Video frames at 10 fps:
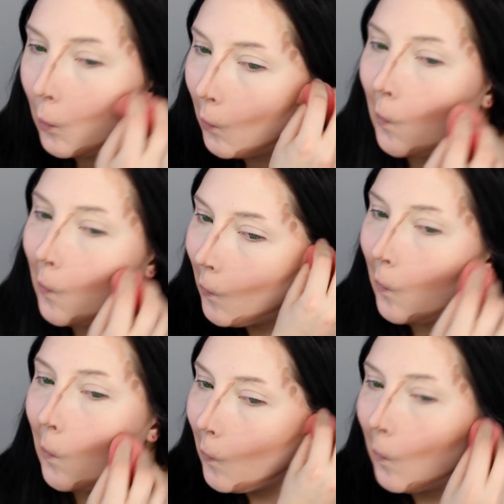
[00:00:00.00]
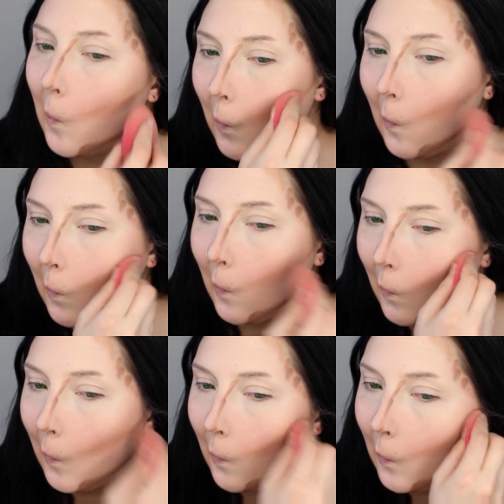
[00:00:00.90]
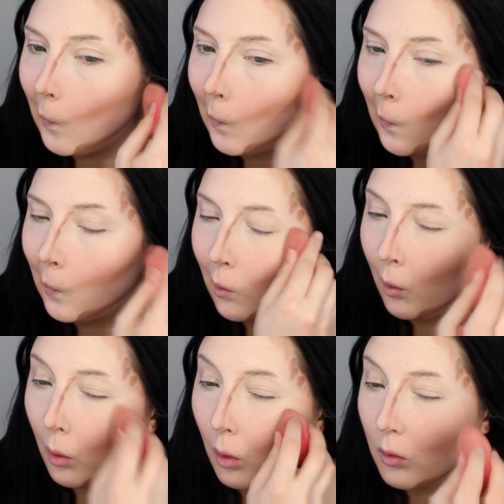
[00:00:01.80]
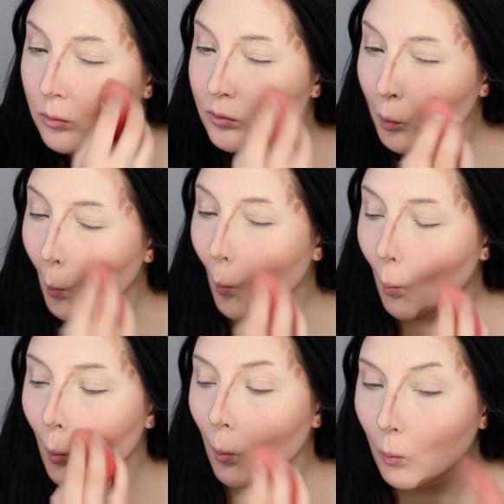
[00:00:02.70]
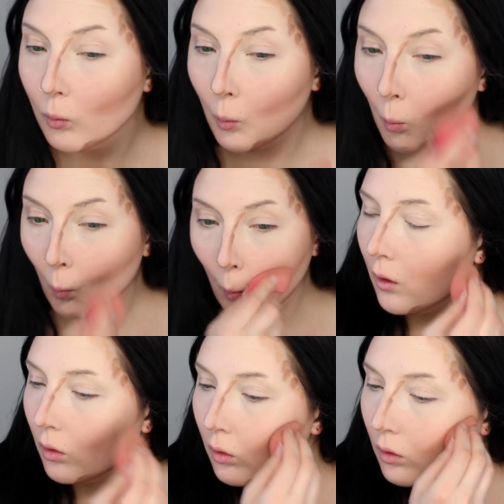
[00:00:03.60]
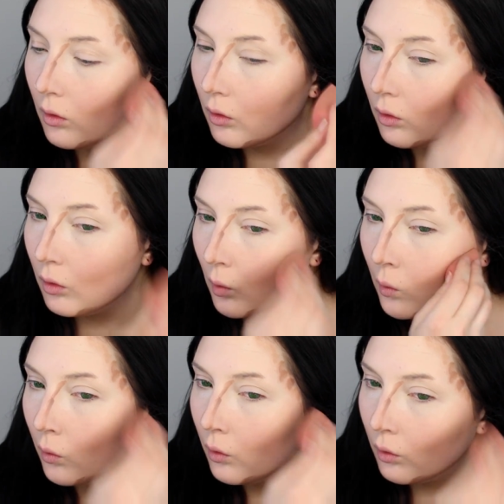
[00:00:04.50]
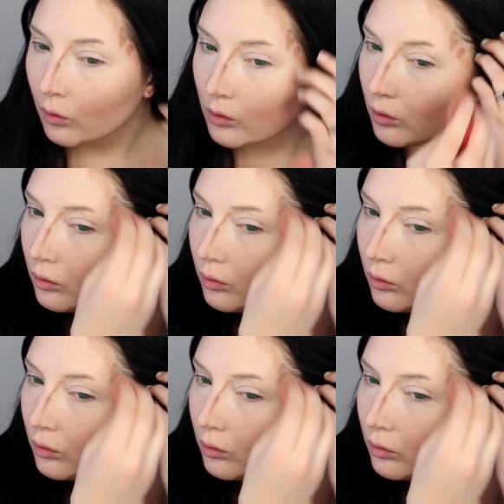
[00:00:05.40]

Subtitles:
[no speech]